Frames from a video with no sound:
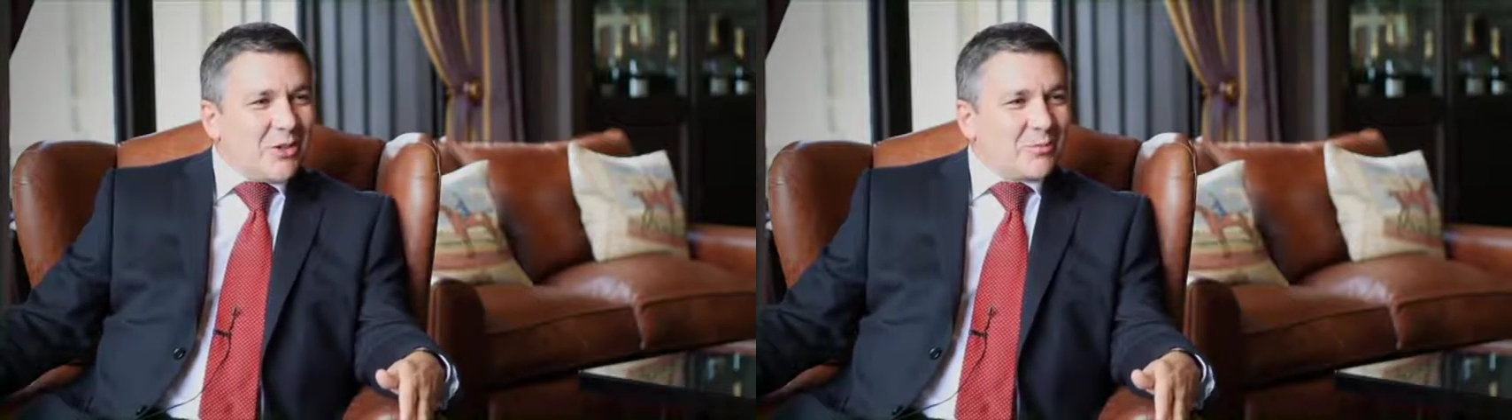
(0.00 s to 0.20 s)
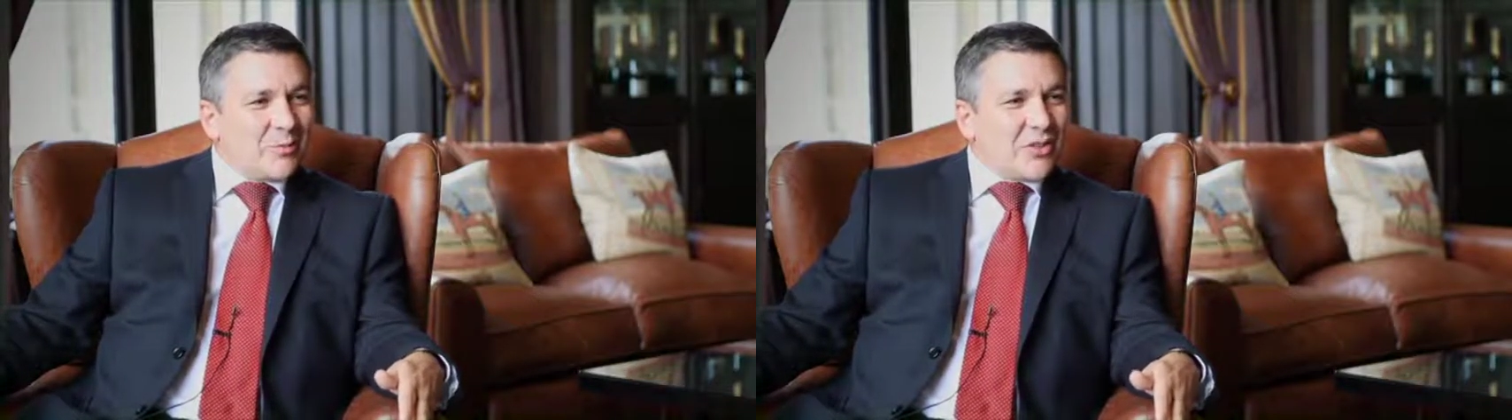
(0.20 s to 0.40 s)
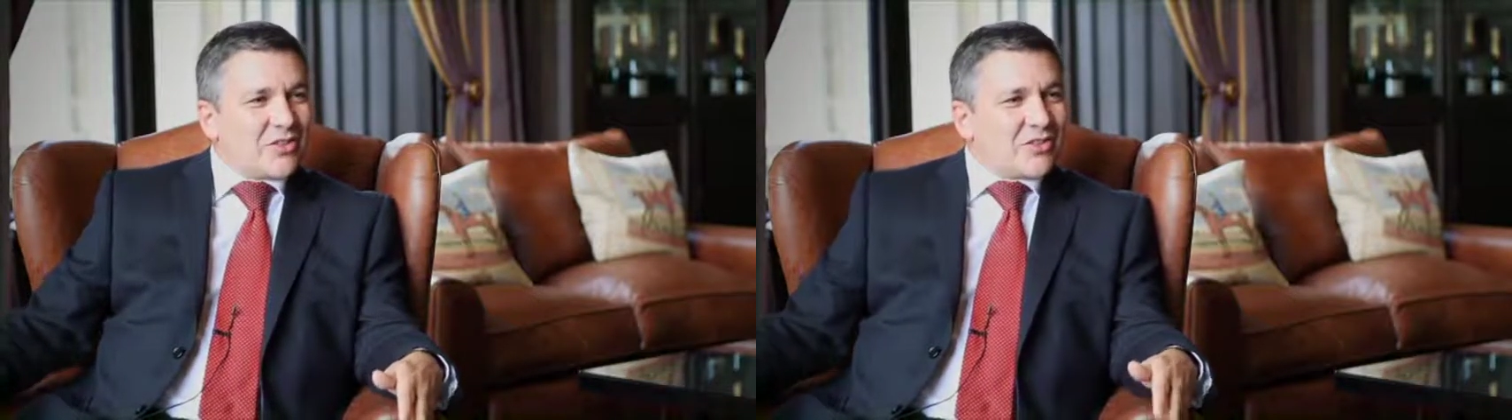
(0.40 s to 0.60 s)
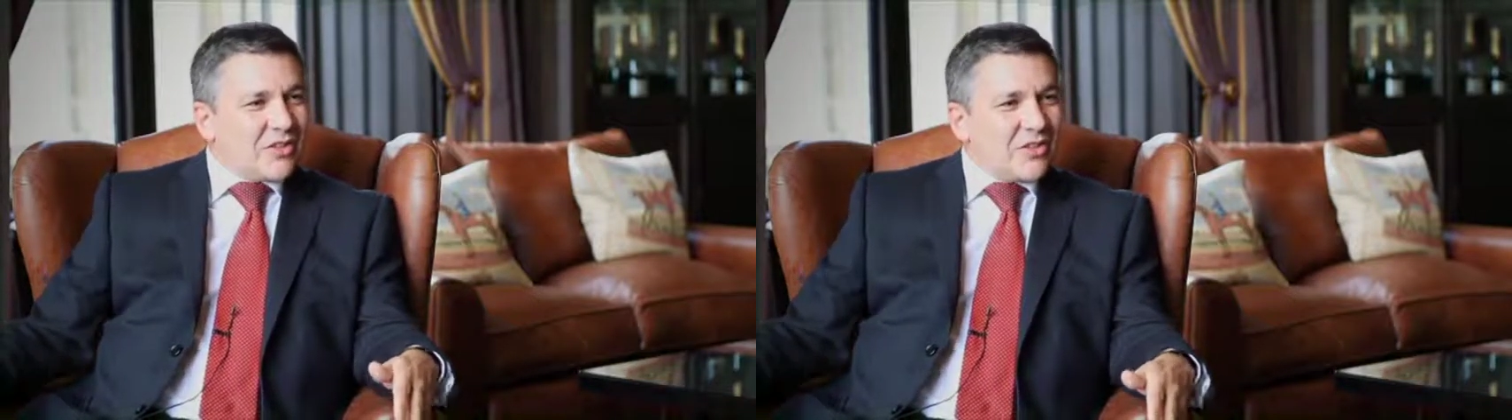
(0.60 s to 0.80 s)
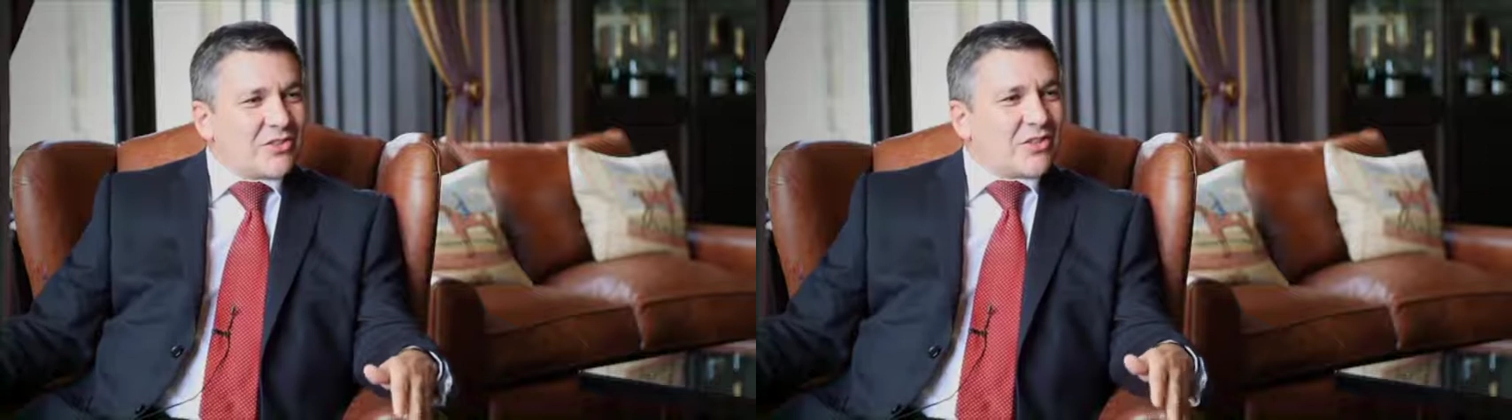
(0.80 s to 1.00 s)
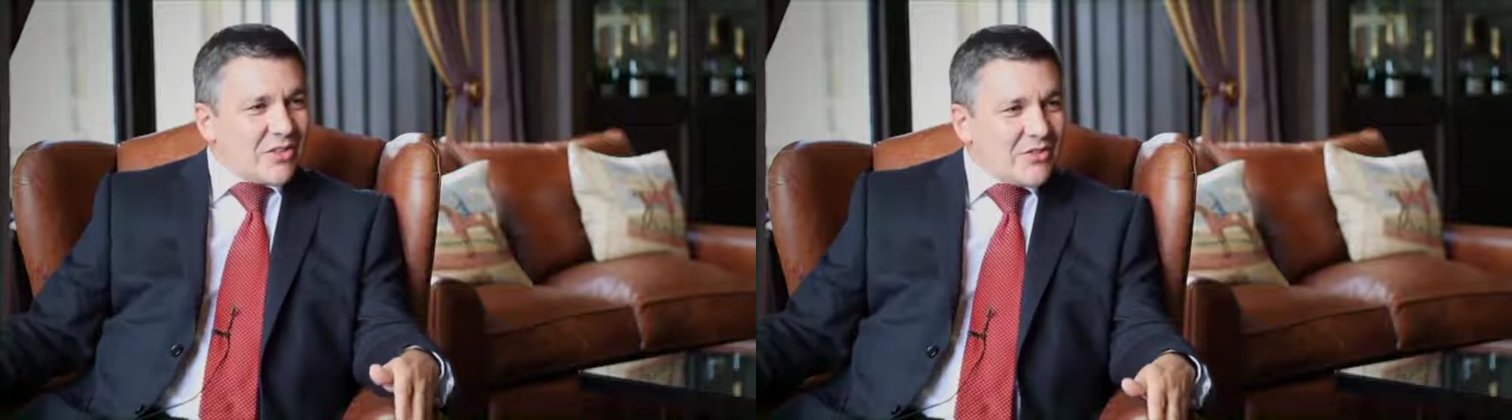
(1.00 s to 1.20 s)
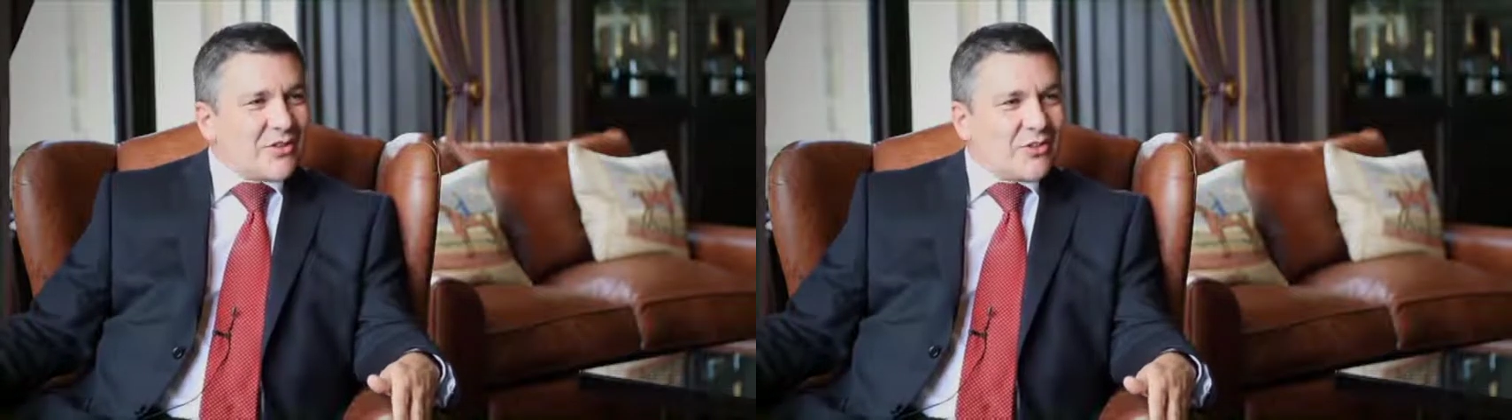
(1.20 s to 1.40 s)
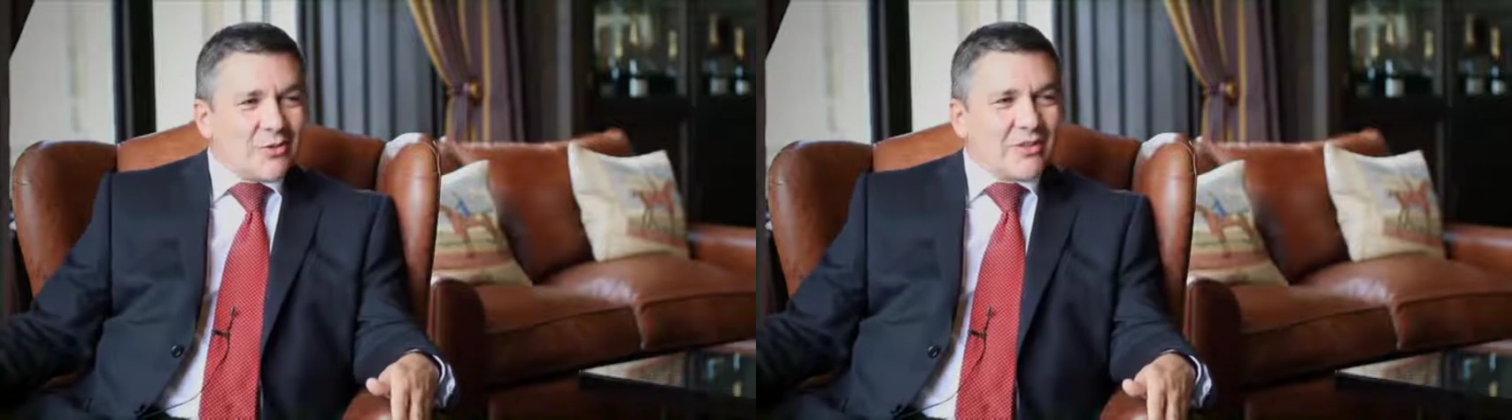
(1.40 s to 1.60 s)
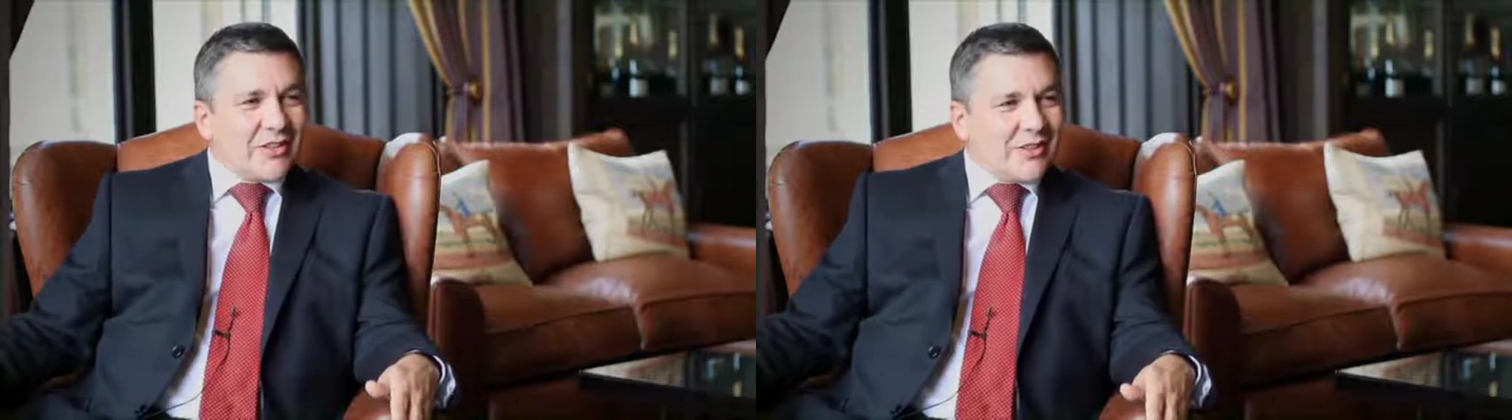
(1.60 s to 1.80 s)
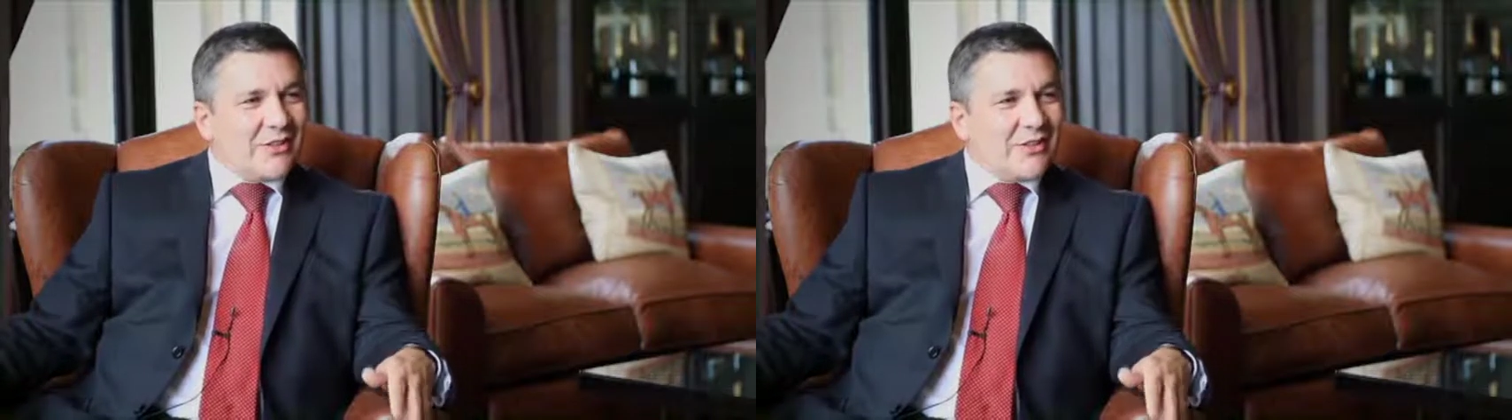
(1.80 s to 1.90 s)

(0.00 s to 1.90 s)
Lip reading: help because it's seen as a sense of duty.